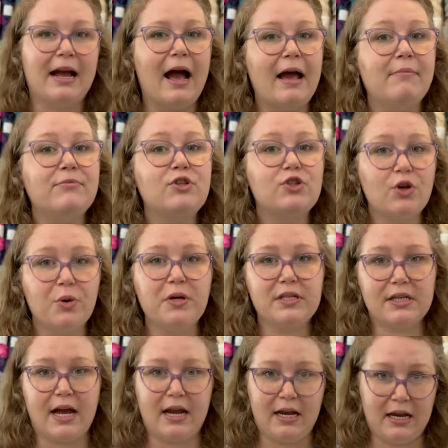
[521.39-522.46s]
I'm so
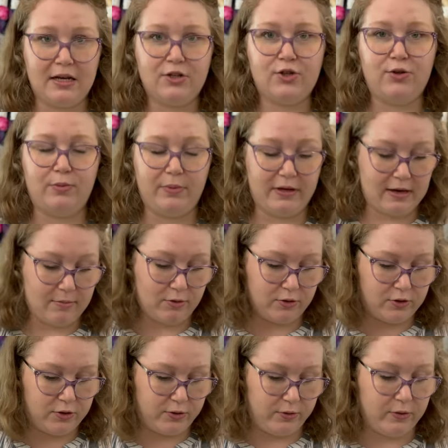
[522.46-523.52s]
excited to be able
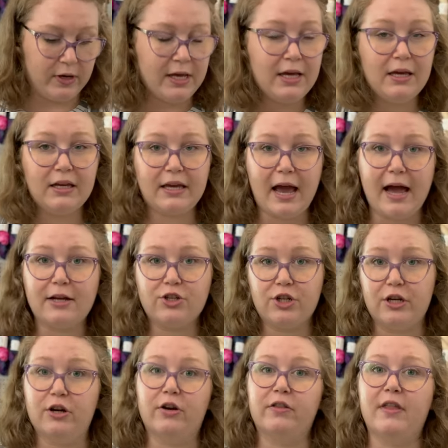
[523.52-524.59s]
to cash
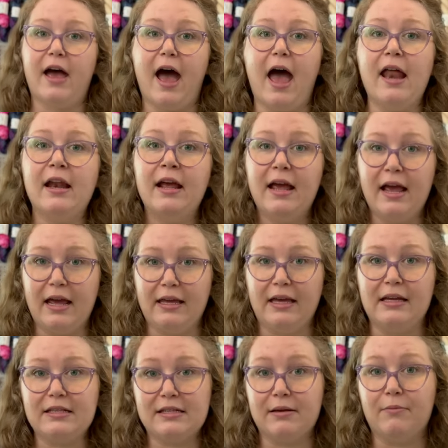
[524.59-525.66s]
in on that and
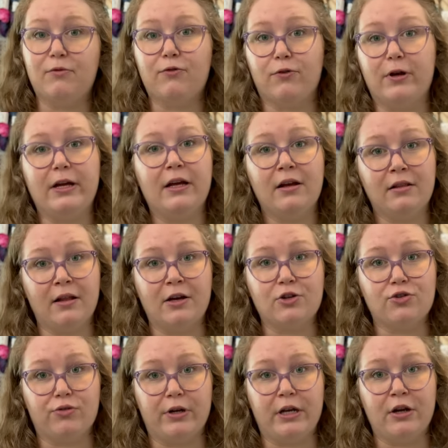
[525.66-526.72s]
get some free
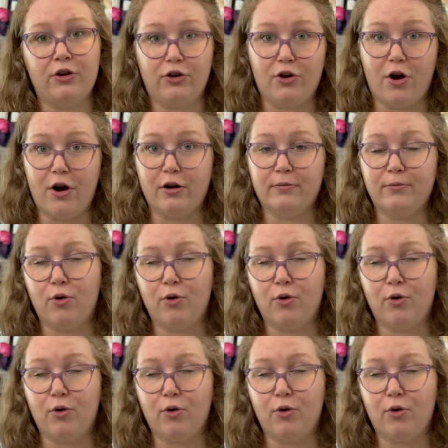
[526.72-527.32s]
luxury yarn,